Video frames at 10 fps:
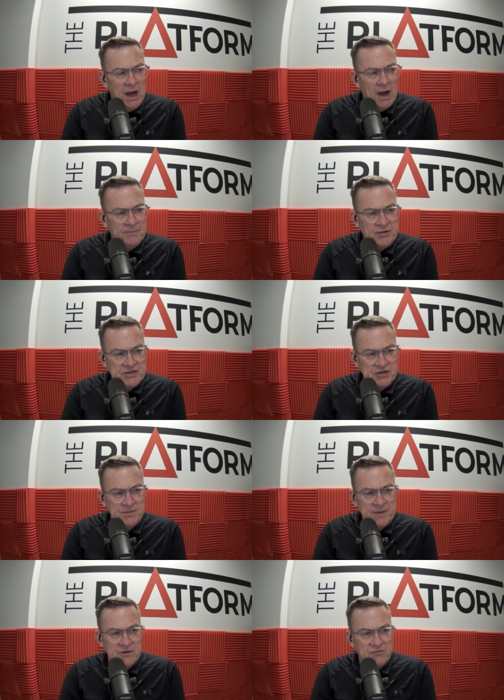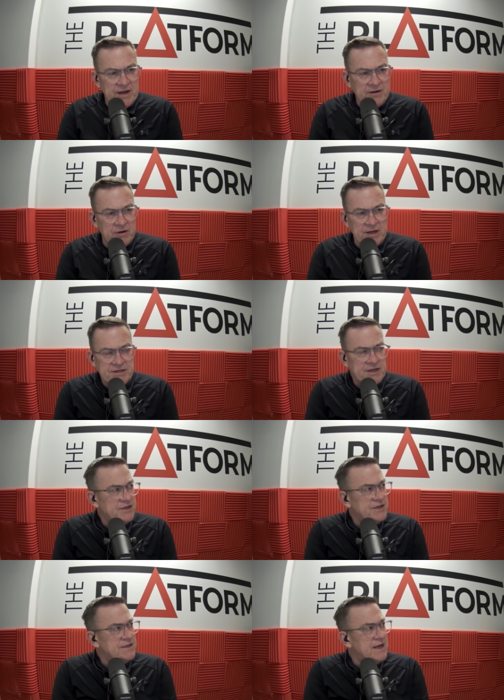I'm presuming a Reid
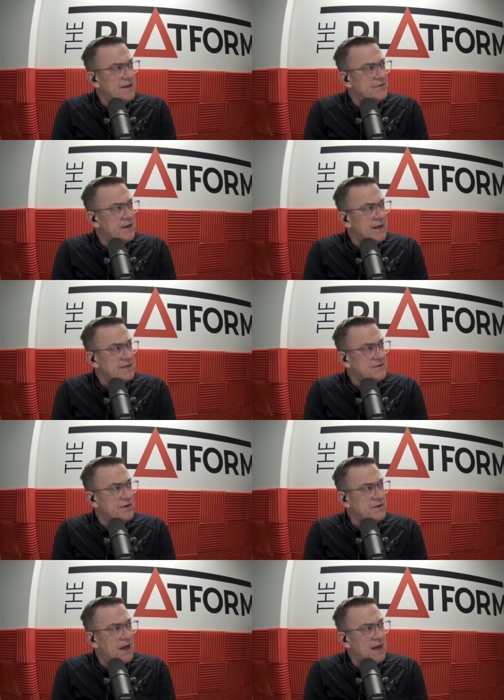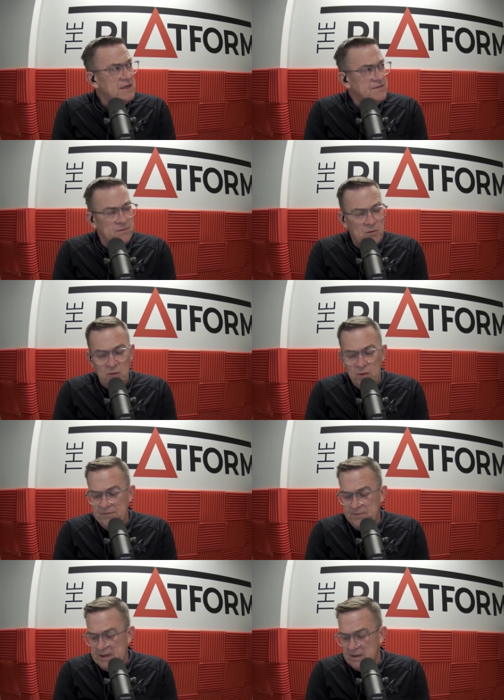Research is out in the next few days from what
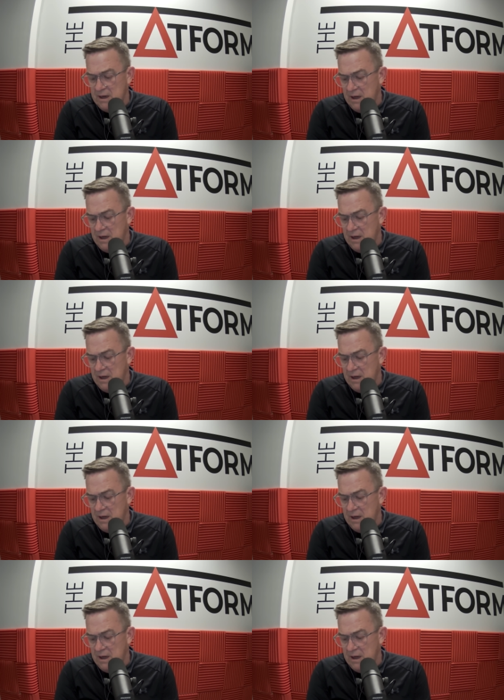we've been,